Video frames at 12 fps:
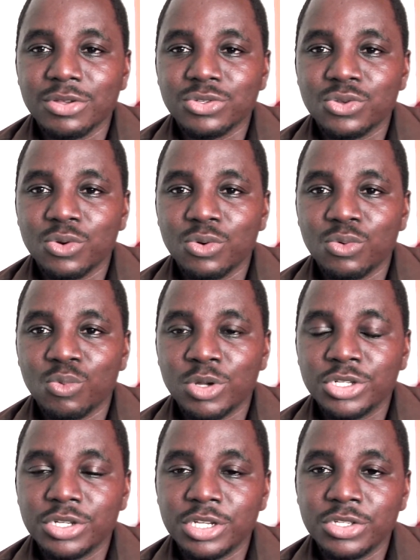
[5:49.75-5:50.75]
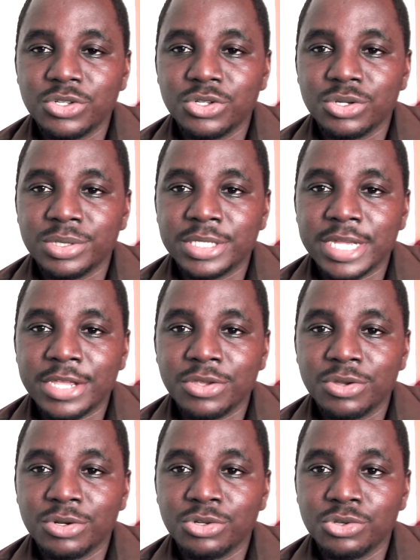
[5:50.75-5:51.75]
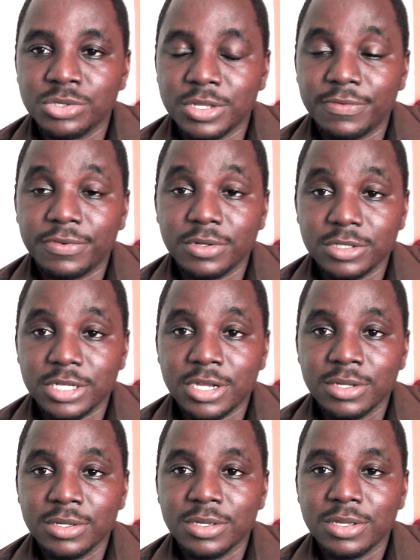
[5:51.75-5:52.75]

So what you need to do is that you could use the filter.